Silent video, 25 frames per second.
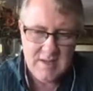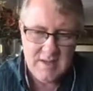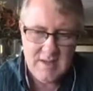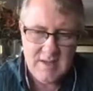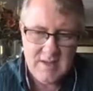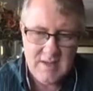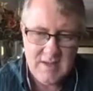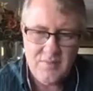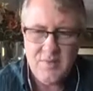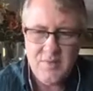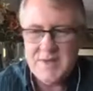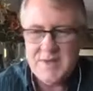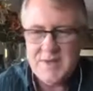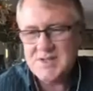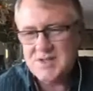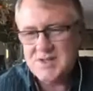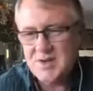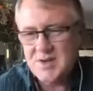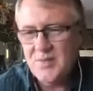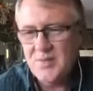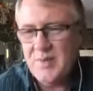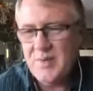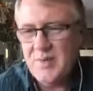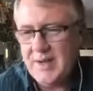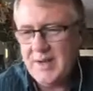If we
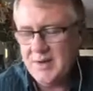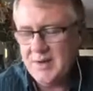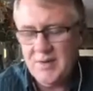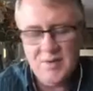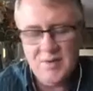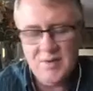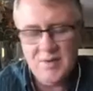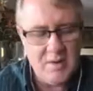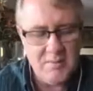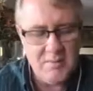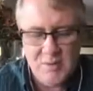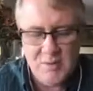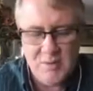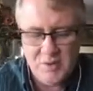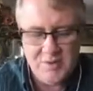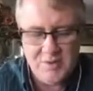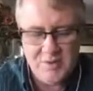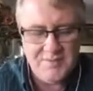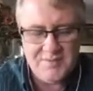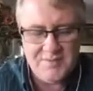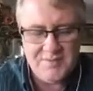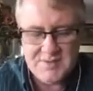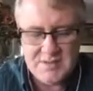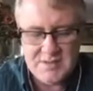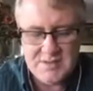surrender our
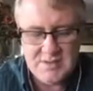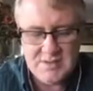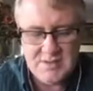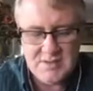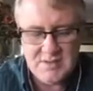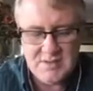motives,